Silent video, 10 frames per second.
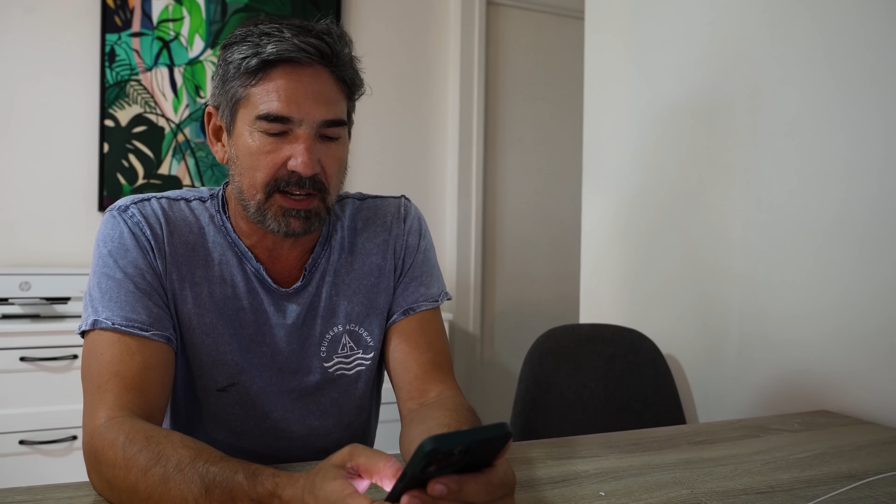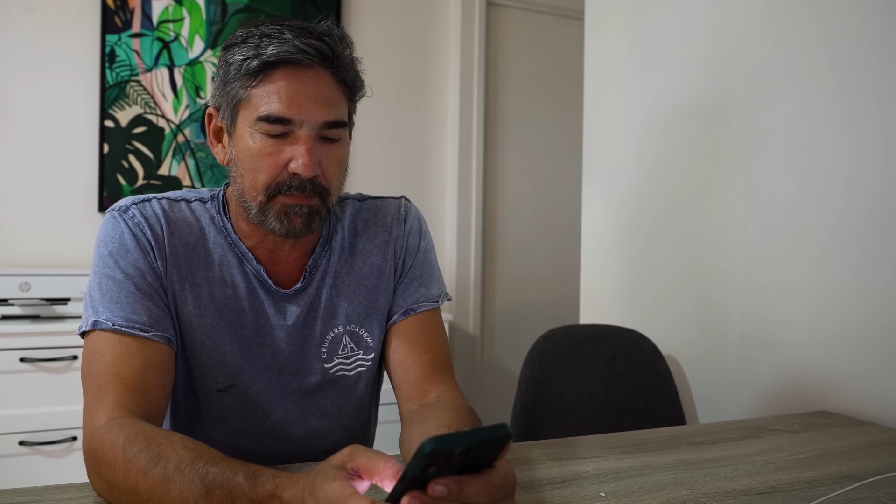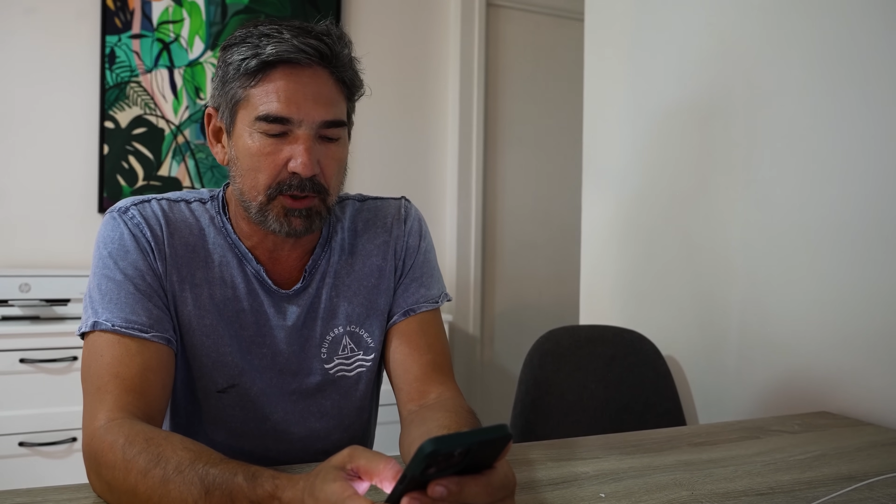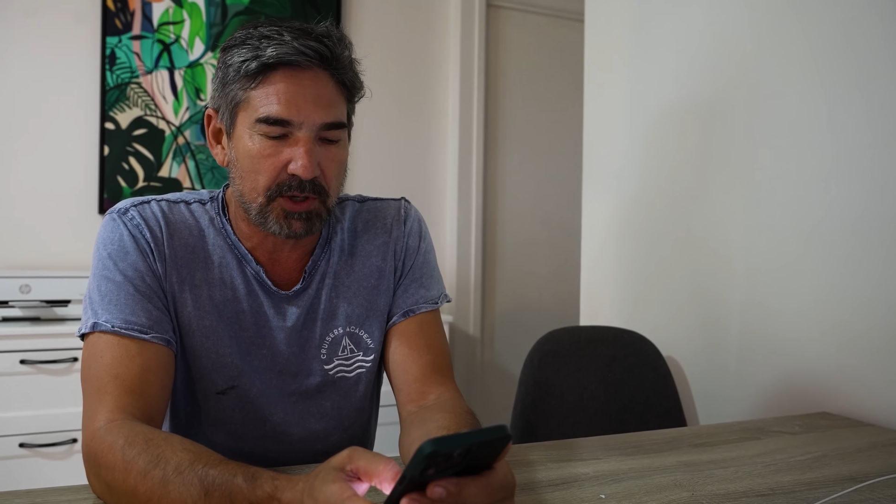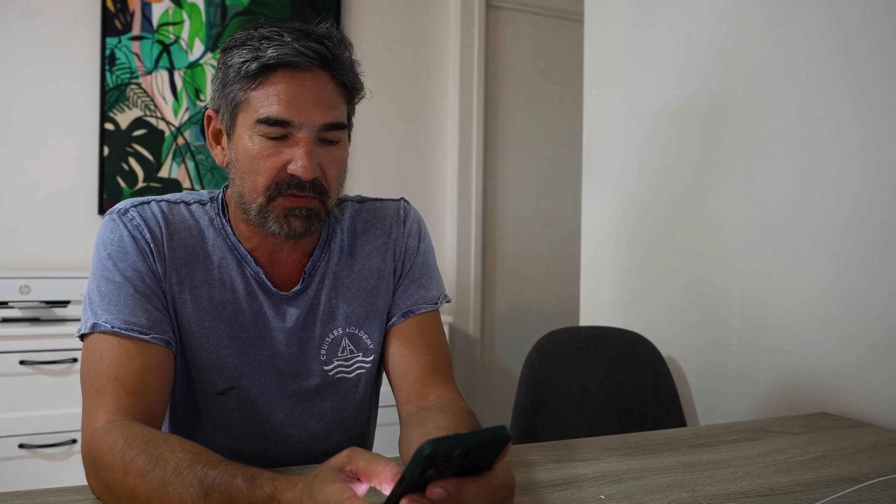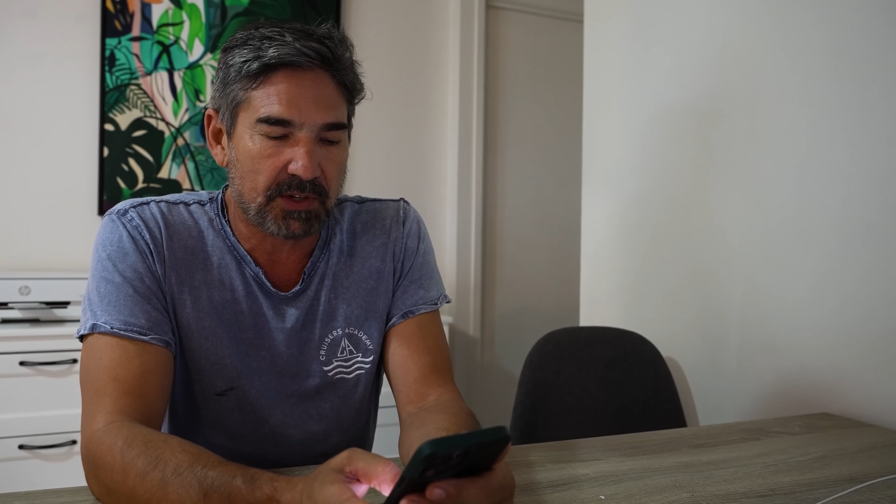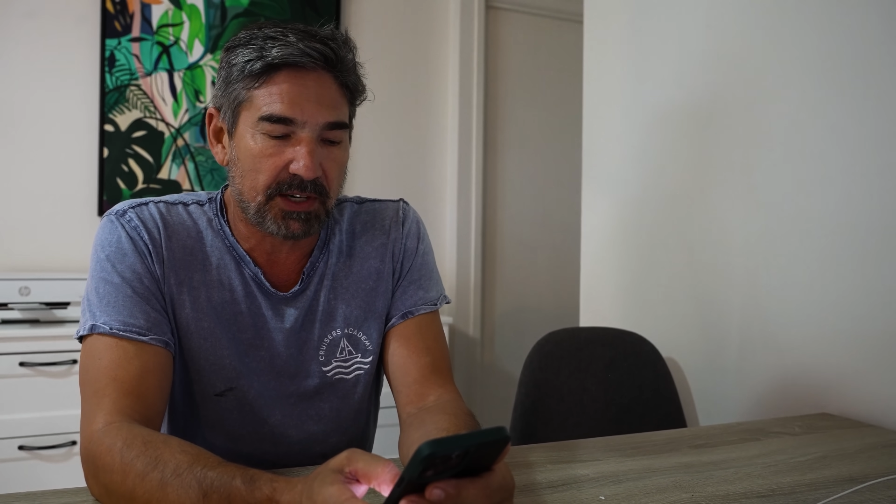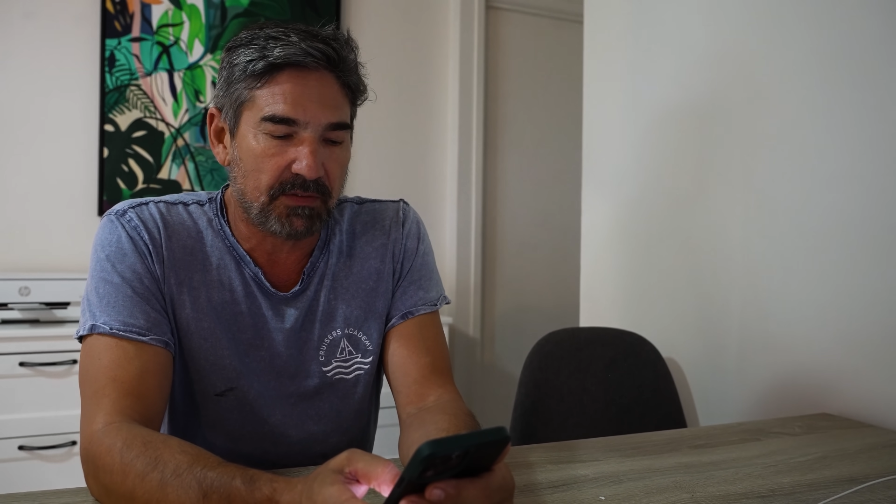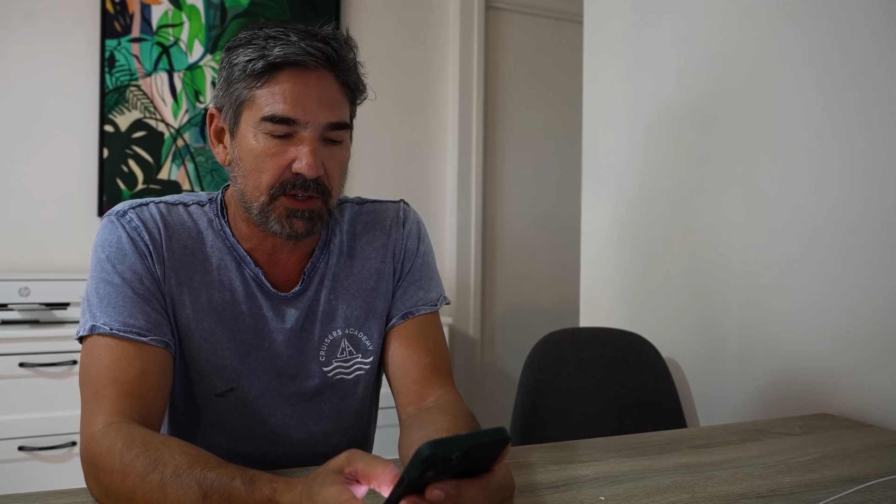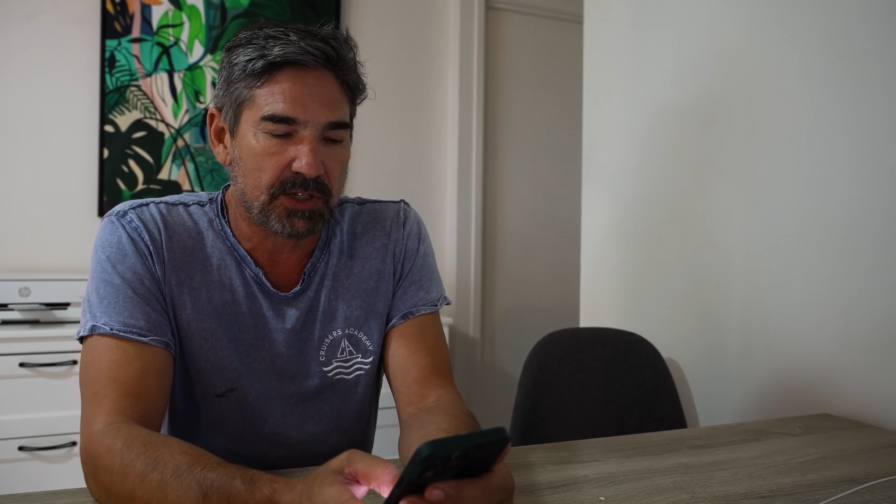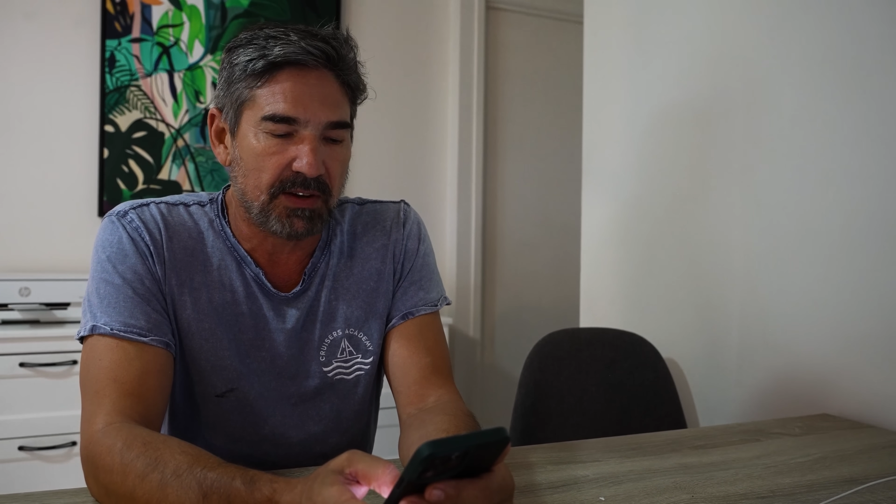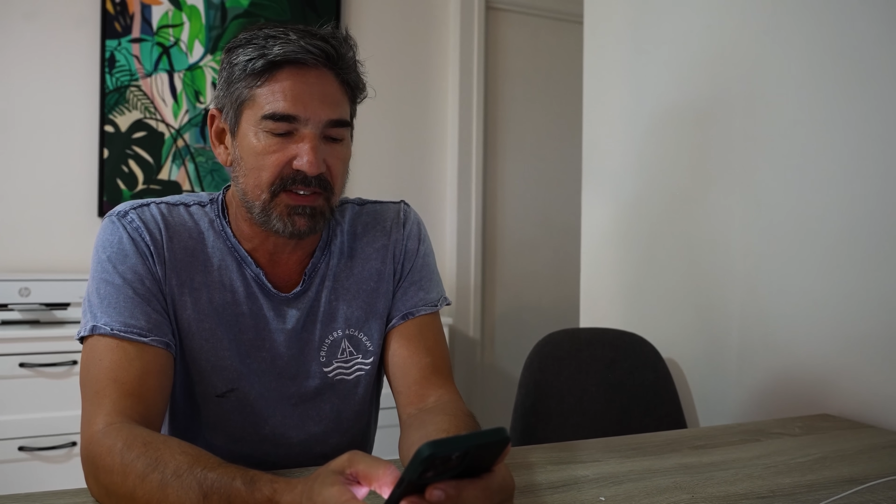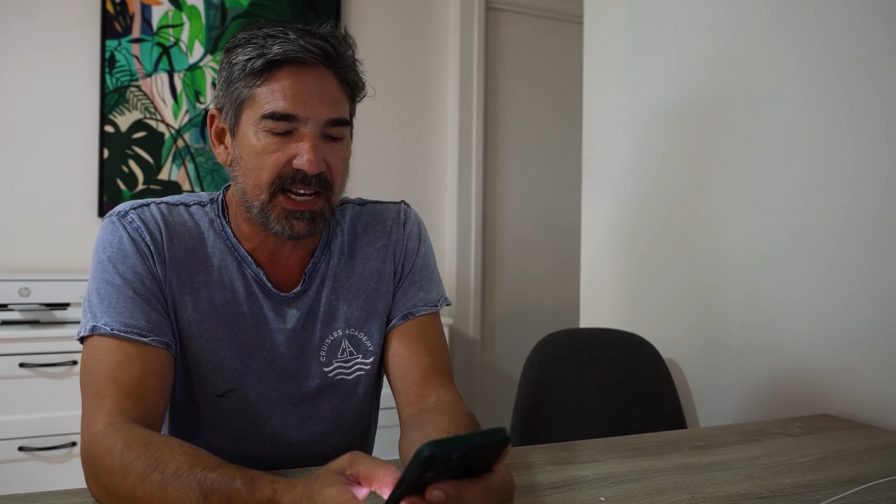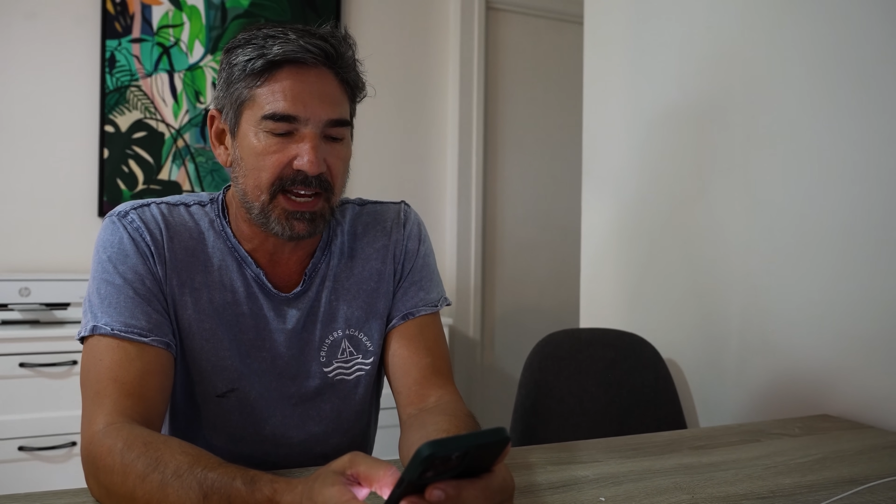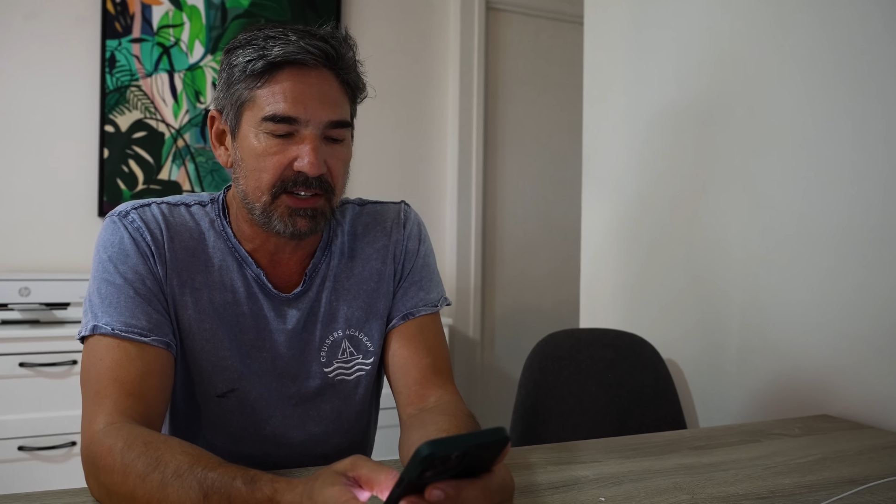a temperature for difference
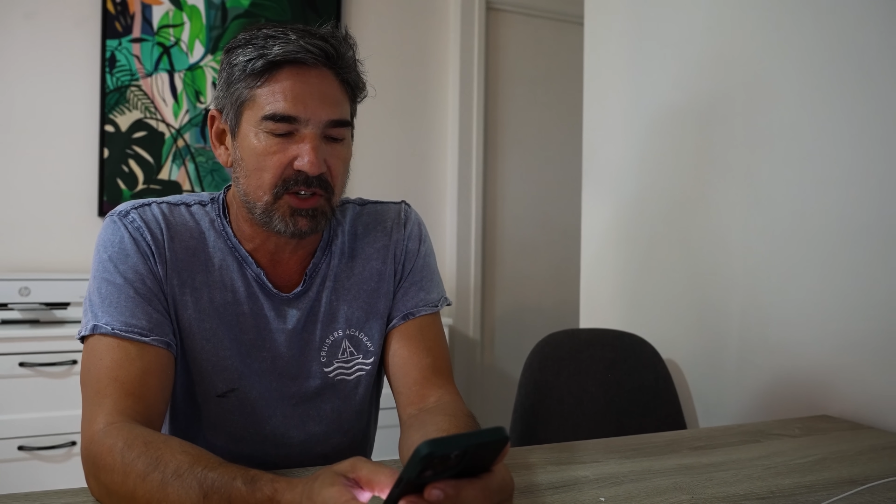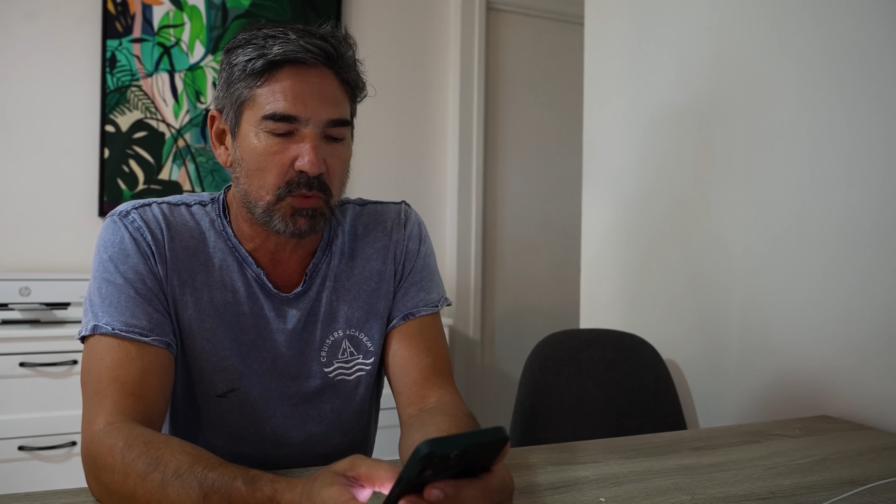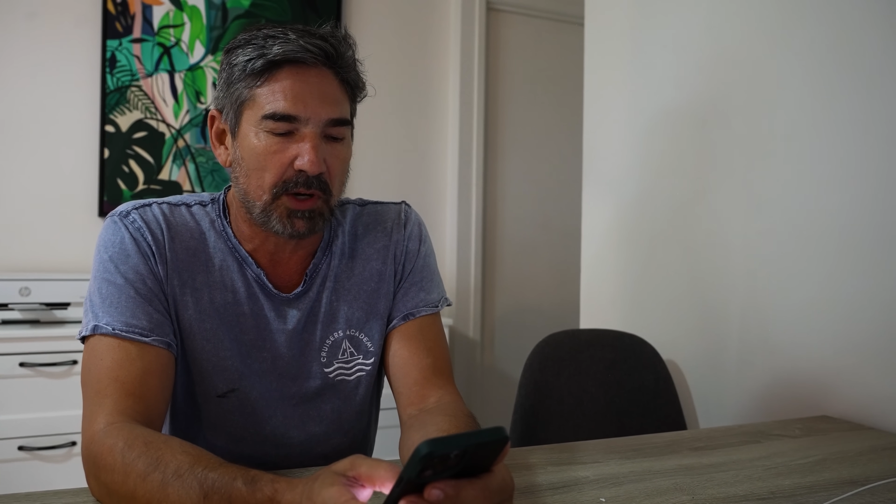of 10 to